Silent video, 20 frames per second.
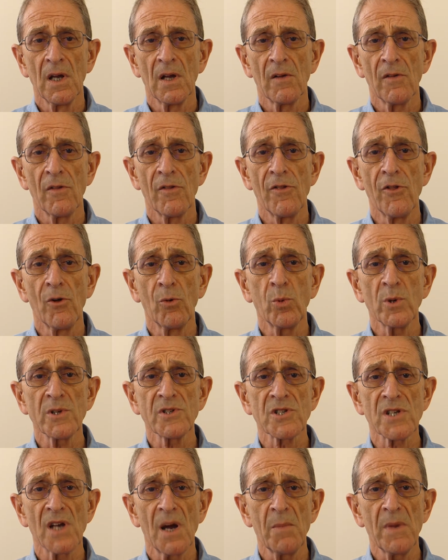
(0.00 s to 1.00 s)
There was
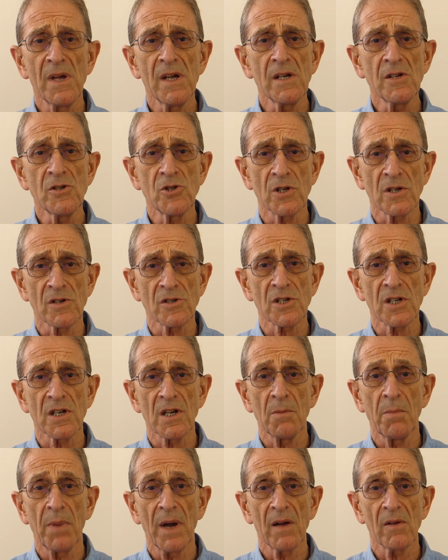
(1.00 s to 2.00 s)
some urgency
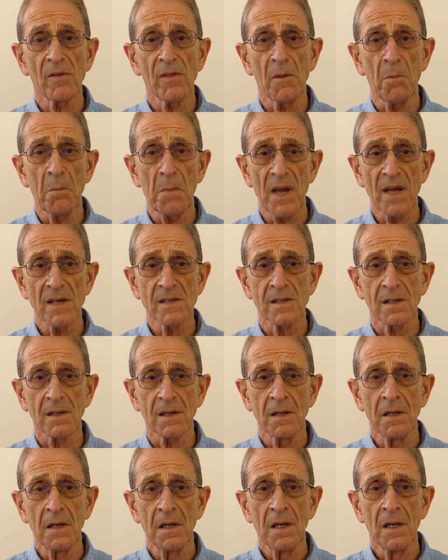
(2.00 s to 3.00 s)
about the
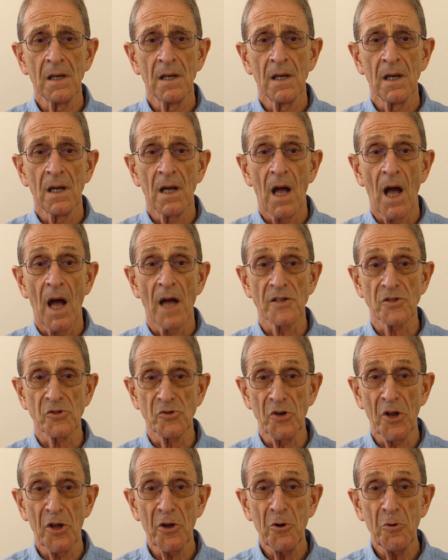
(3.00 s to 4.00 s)
matter, as
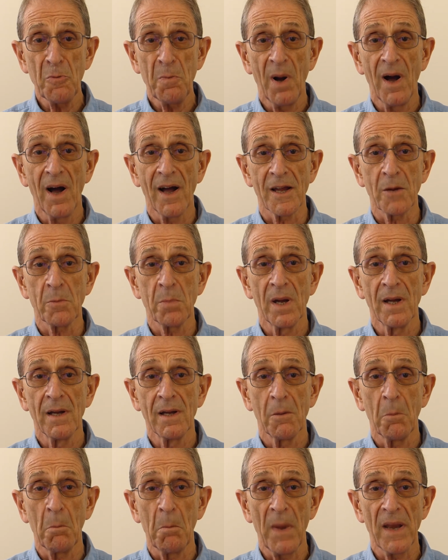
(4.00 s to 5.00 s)
no pipe
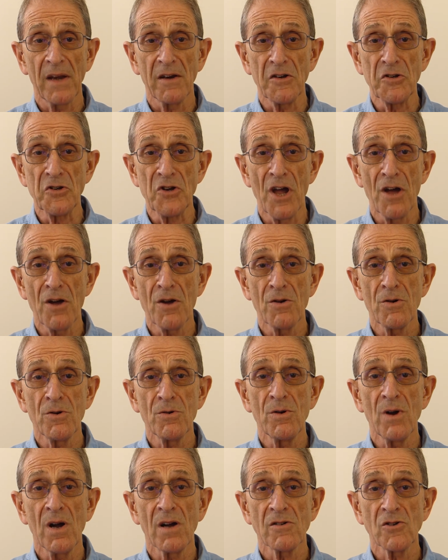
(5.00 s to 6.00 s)
meant
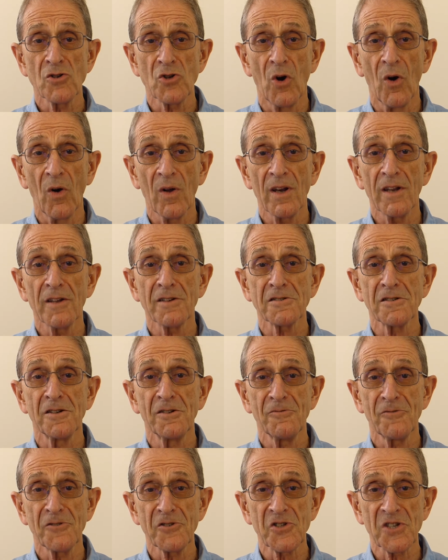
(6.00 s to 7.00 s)
no toilet
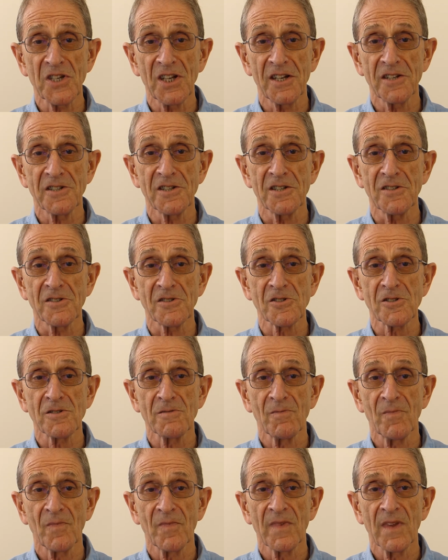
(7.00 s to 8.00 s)
facilities.
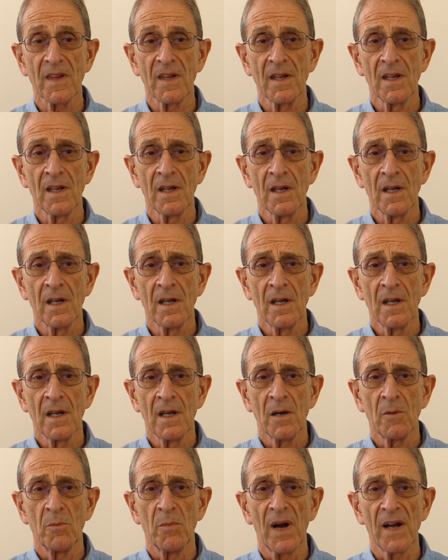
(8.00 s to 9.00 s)

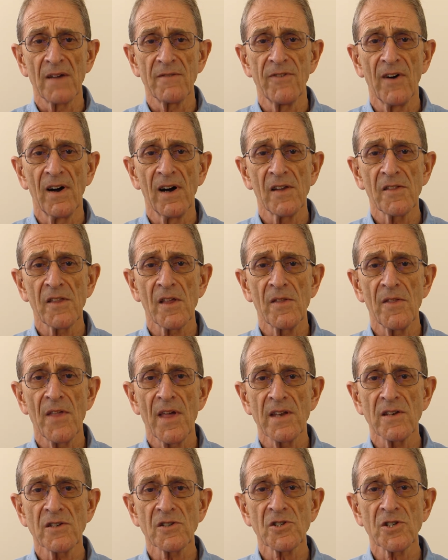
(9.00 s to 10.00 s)
My father
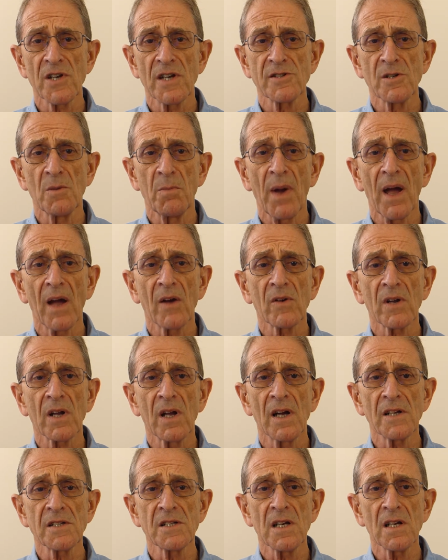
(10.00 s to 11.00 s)
then set about
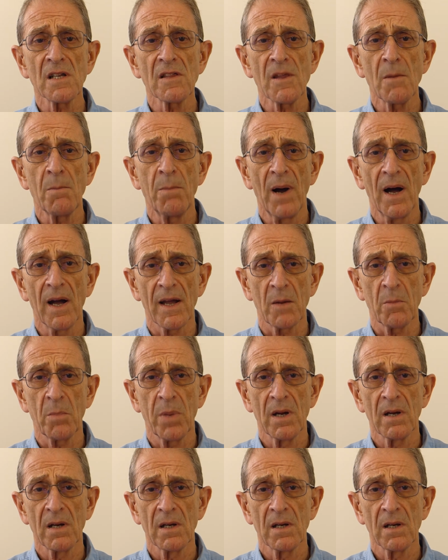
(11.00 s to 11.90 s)
cutting the pipe.